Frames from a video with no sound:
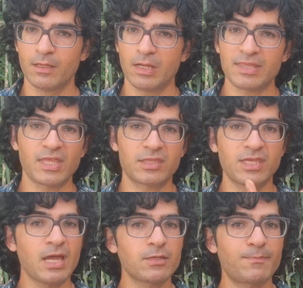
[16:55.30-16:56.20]
and that
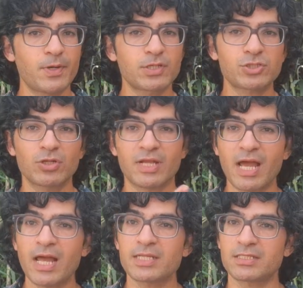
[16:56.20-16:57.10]
the other person
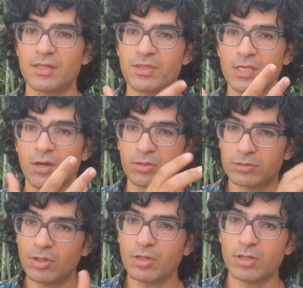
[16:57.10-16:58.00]
has the
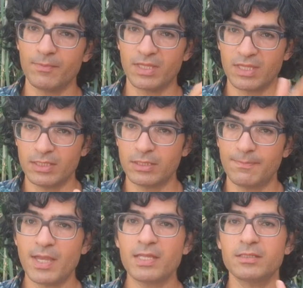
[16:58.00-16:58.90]
autonomy, the
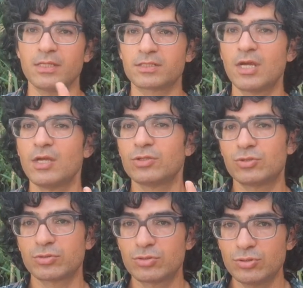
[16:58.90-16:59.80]
independence
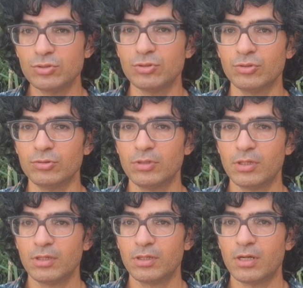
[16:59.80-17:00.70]
to do
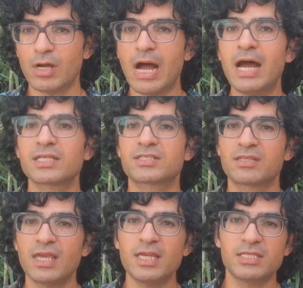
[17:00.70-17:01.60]
as
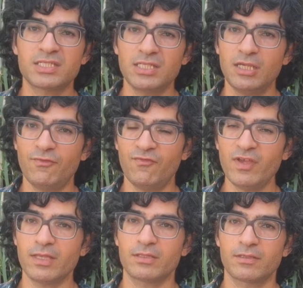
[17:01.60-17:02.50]
they see
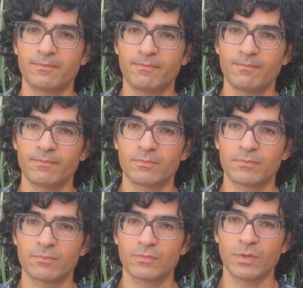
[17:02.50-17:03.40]
fit,
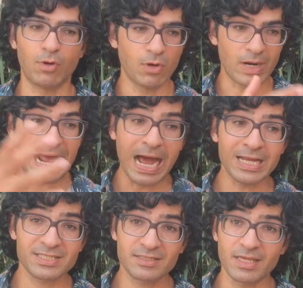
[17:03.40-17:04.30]
or
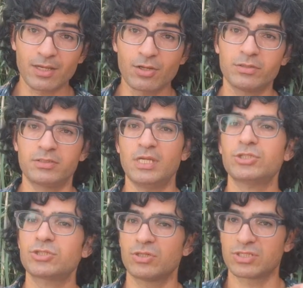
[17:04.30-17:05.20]
as the
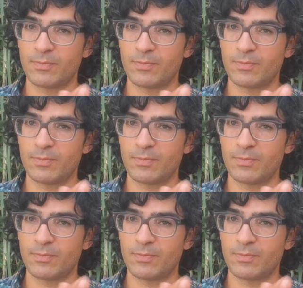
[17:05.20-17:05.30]
conditions, the